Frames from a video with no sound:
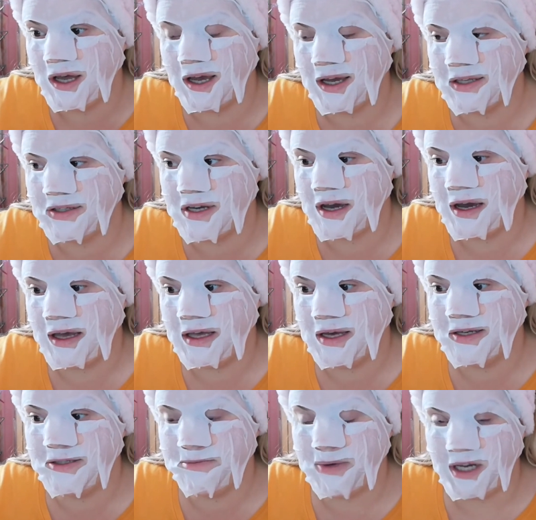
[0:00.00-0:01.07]
And
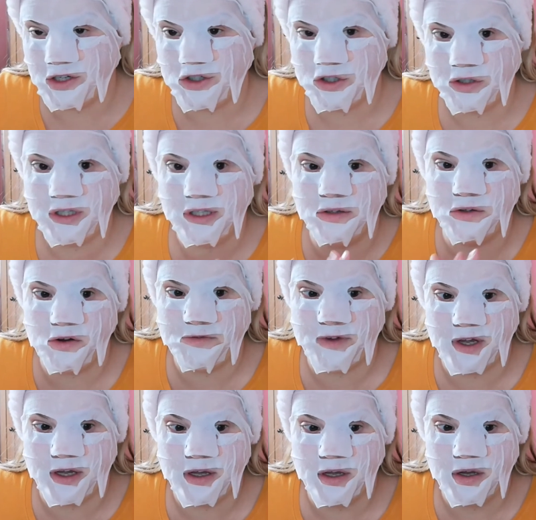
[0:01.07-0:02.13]
I especially love
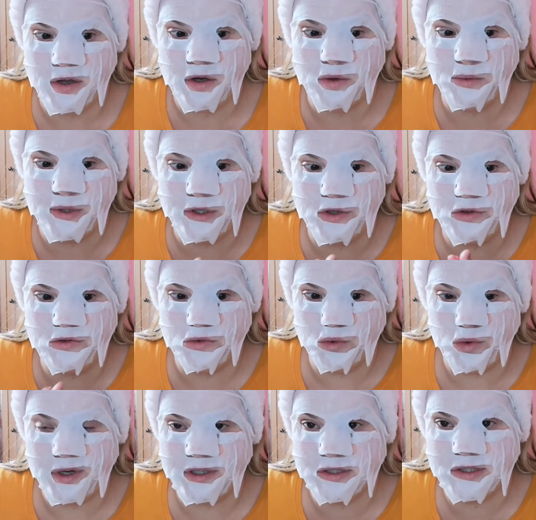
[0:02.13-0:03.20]
it when you
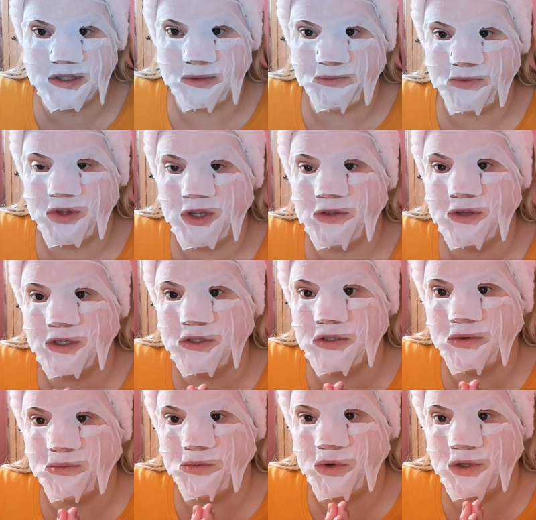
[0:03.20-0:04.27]
know it's something that
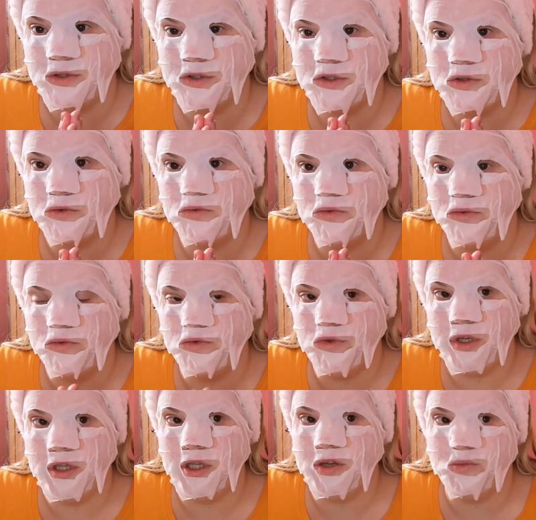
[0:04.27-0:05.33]
someone's
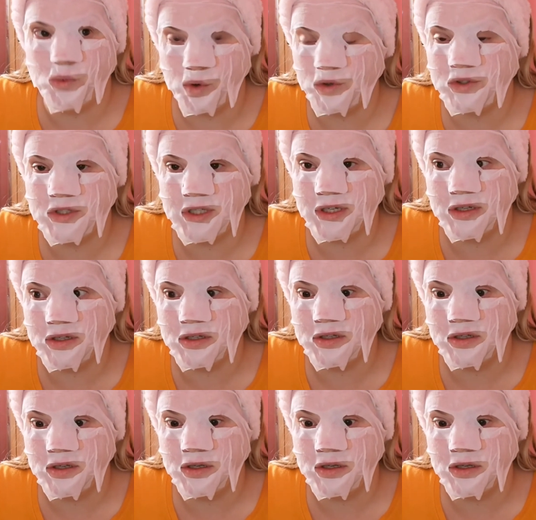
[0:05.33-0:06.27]
really wanted